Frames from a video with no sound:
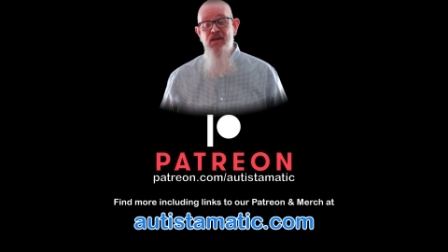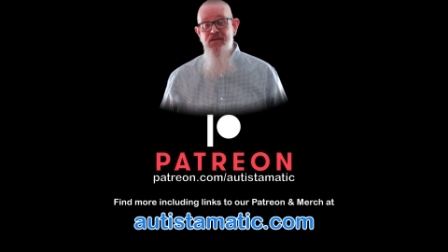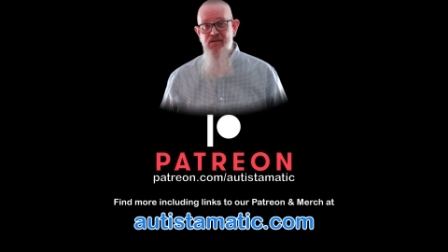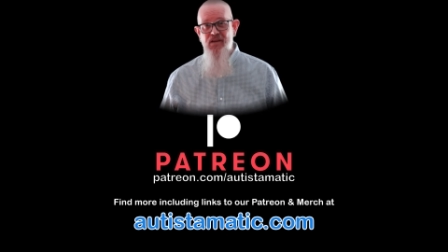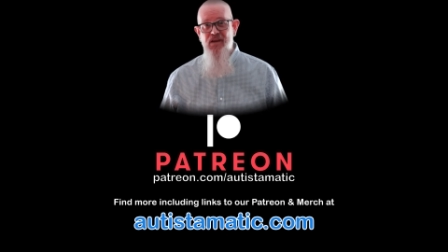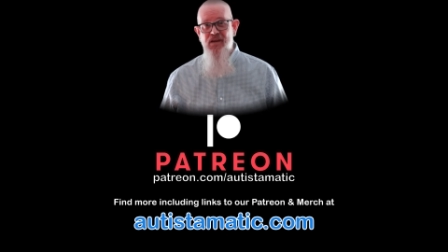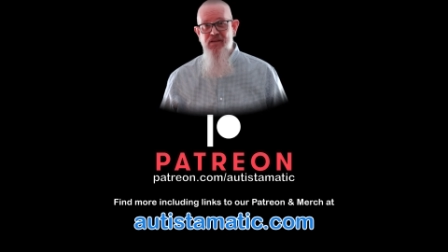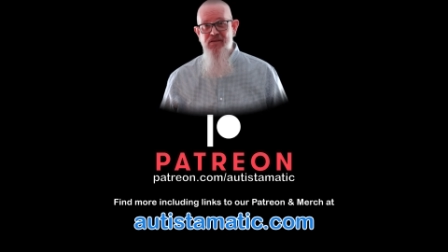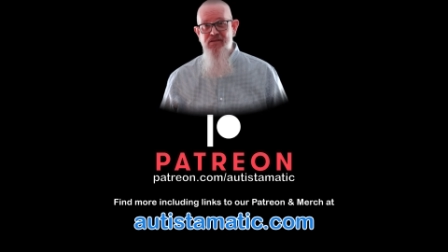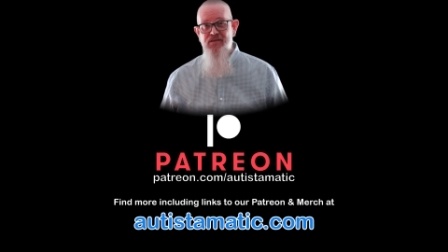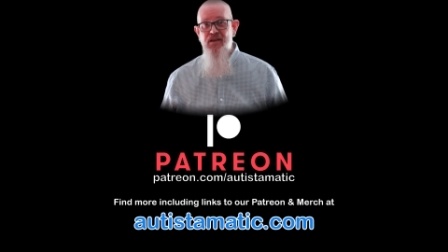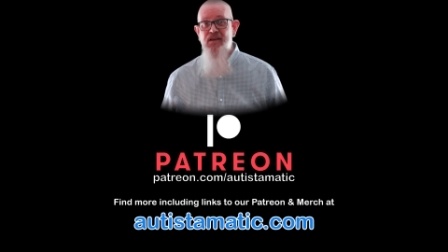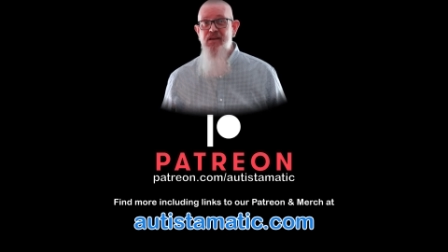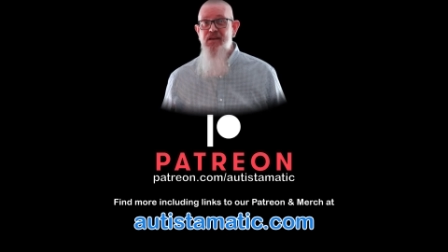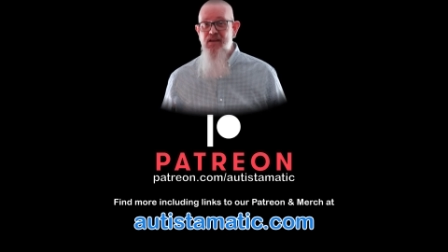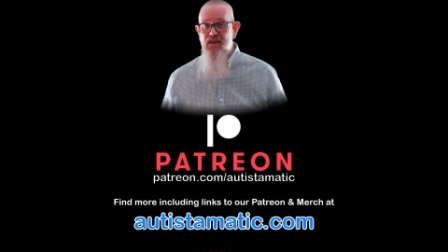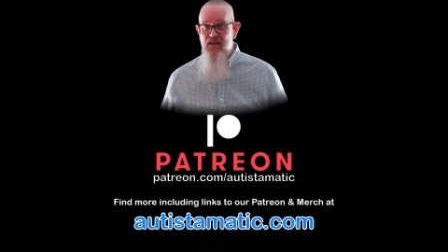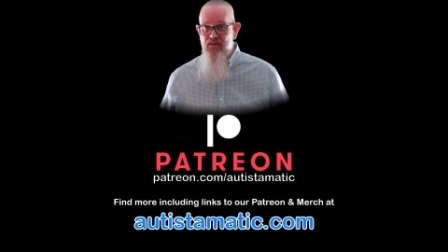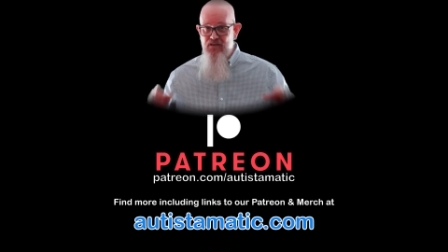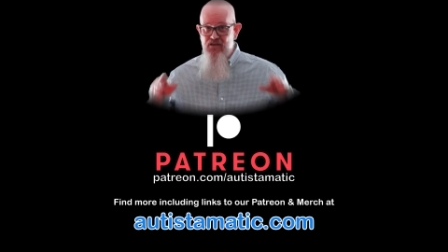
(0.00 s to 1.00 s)
There's links
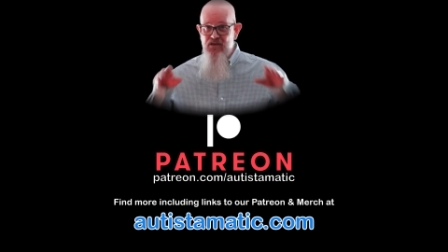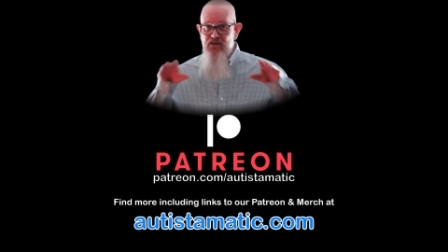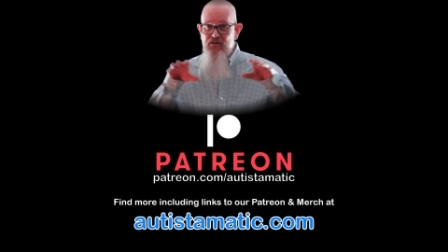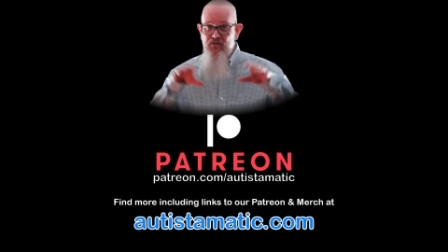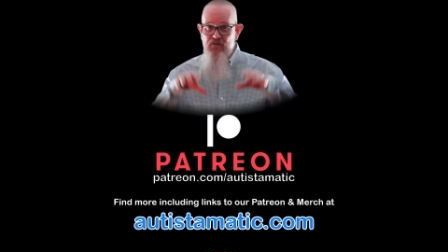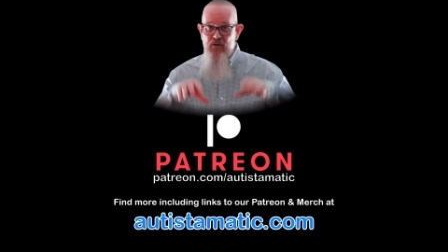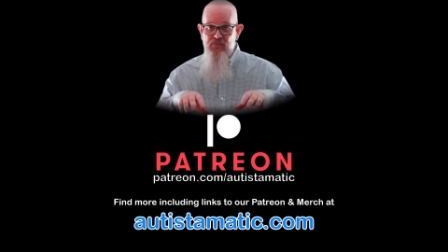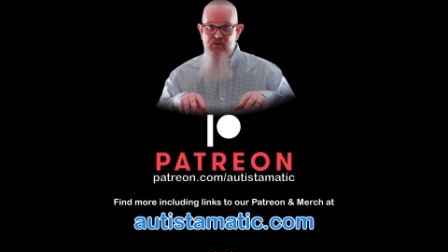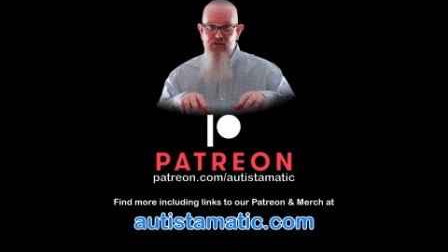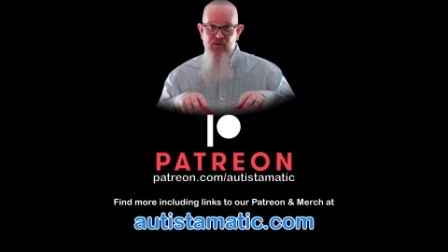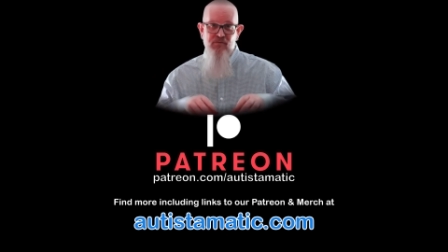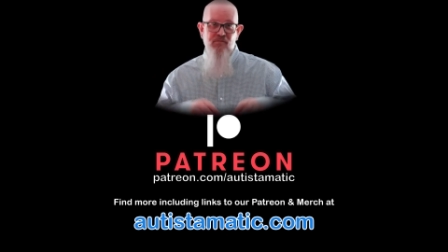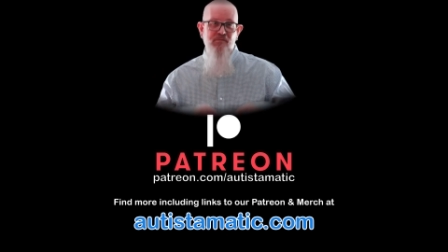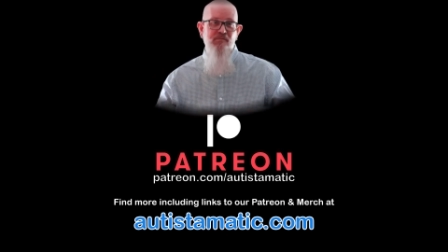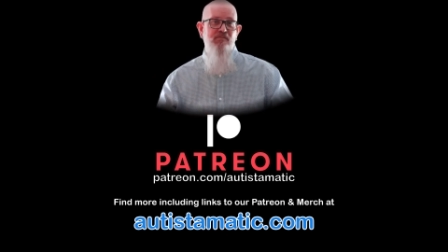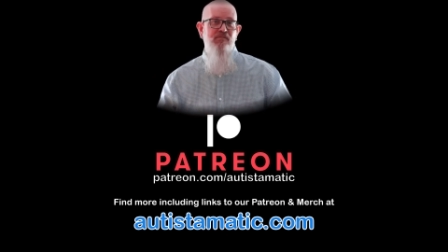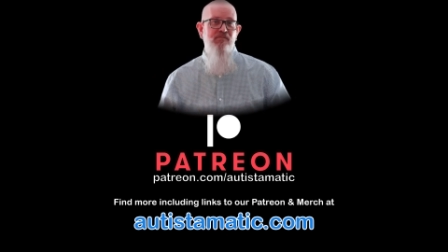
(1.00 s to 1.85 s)
in the description.